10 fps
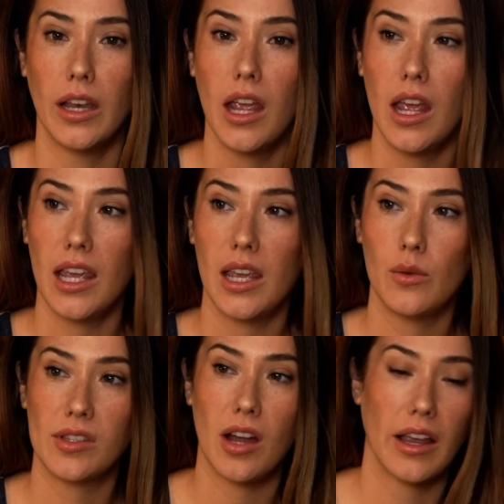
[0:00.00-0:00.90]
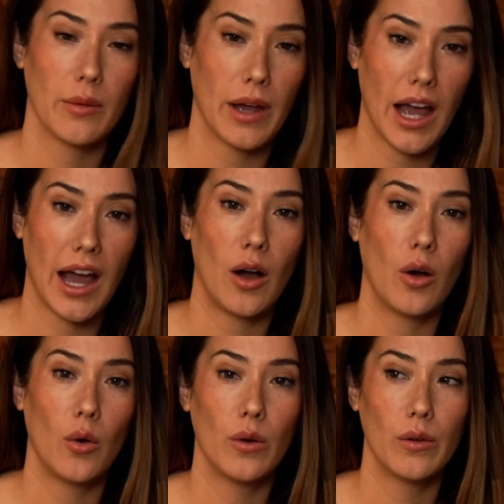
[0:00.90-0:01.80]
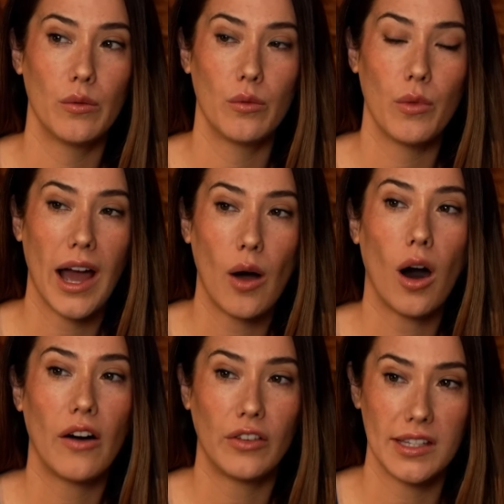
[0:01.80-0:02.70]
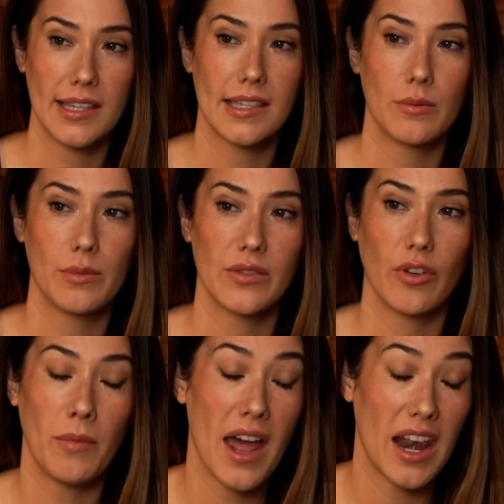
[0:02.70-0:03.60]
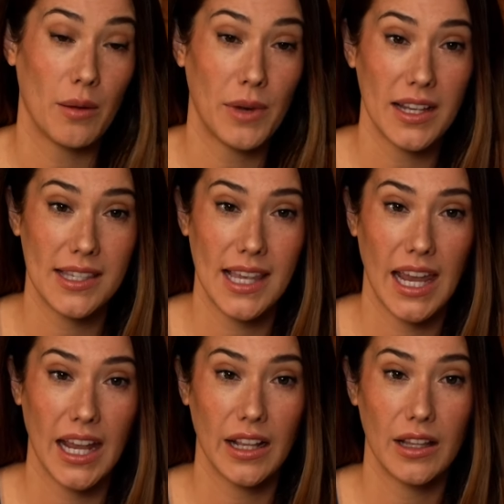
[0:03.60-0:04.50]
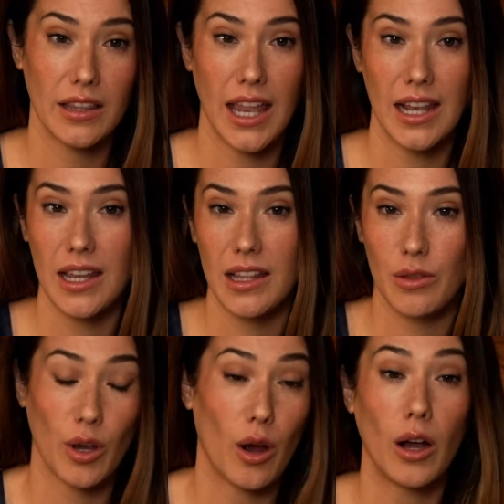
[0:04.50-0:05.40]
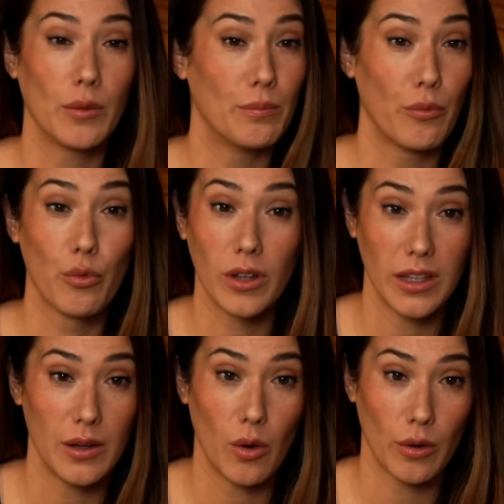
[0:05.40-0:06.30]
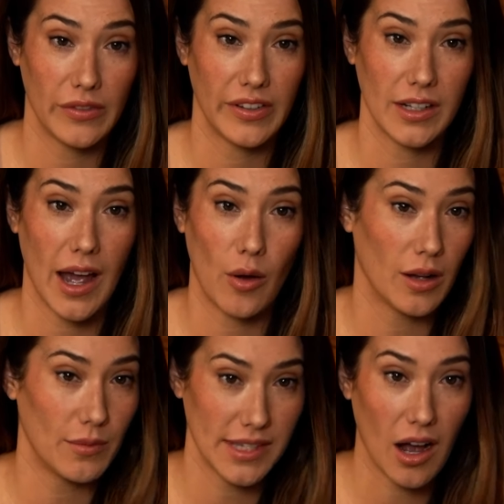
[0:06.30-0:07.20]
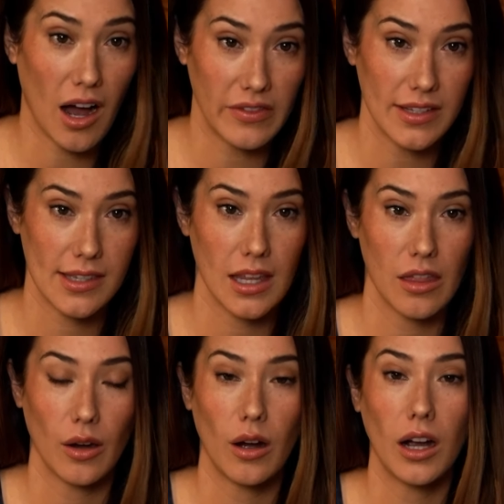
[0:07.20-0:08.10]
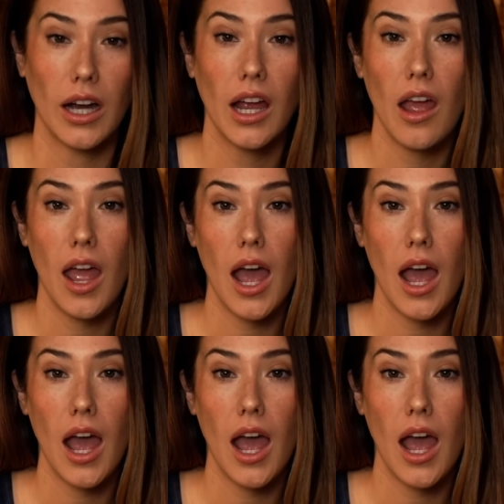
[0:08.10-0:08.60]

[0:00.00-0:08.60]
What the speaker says: and he was talking about how awful the system is for men. And I'm not saying that there aren't really horrific outcomes. Like, obviously there are.